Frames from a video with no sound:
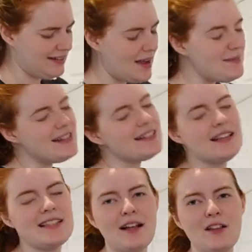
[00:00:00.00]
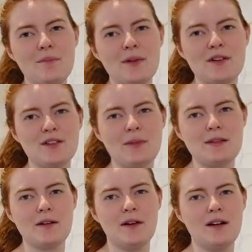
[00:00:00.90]
I mean, it does say a lot, but it also makes
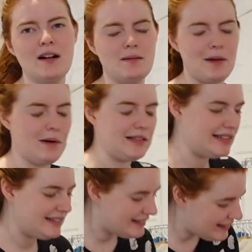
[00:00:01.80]
me go, oh, my wallet.